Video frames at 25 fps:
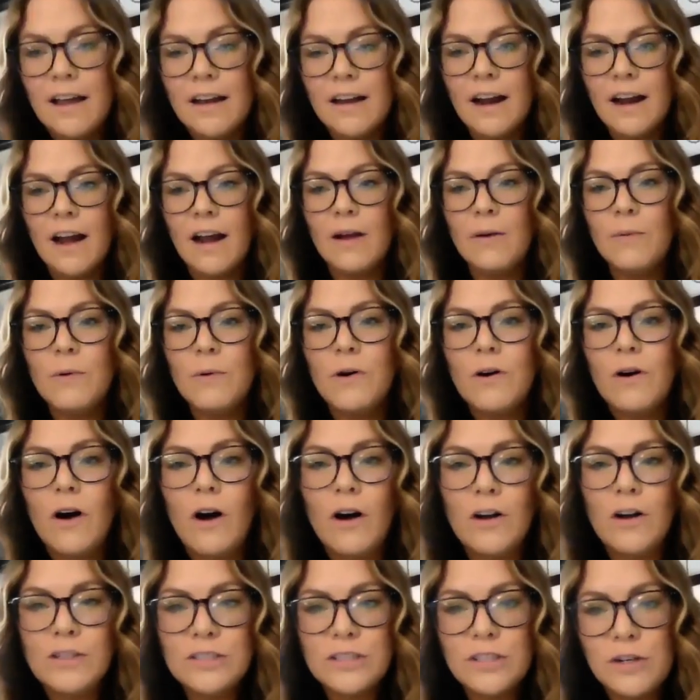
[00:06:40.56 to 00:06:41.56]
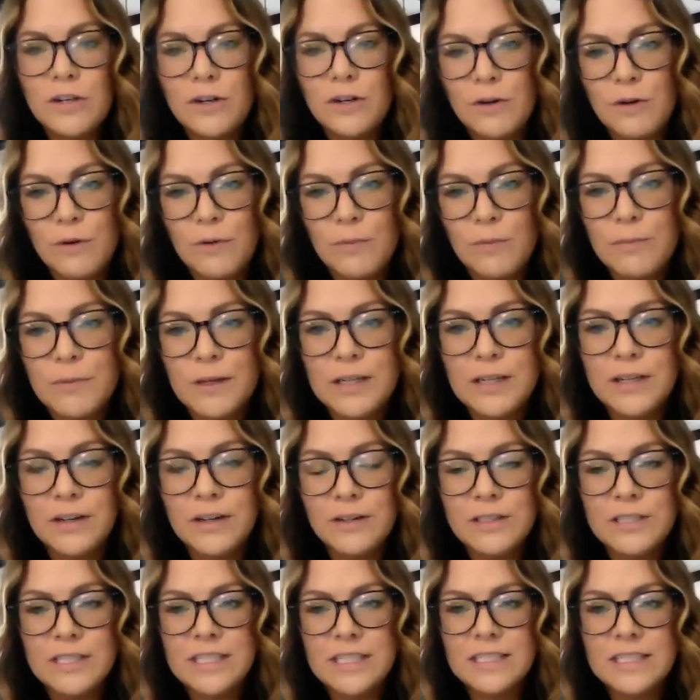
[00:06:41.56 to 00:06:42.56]
And I will also be
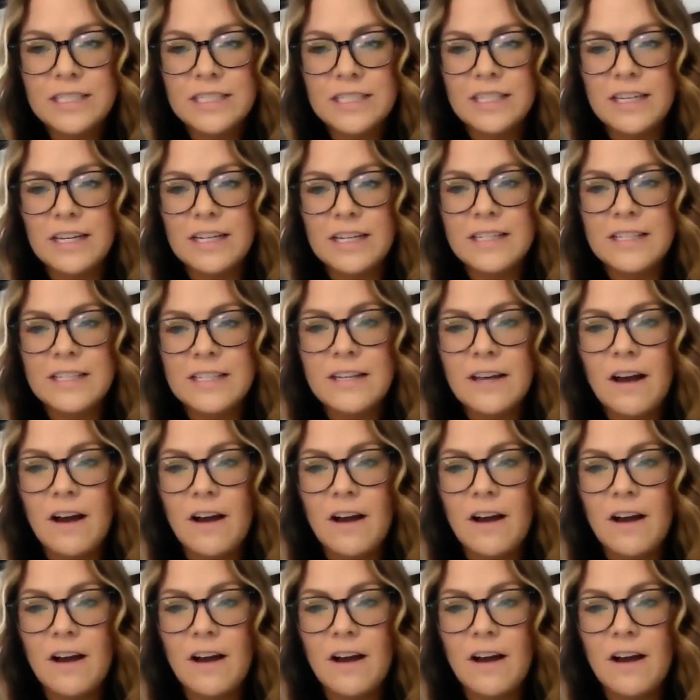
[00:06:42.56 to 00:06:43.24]
guilty to this.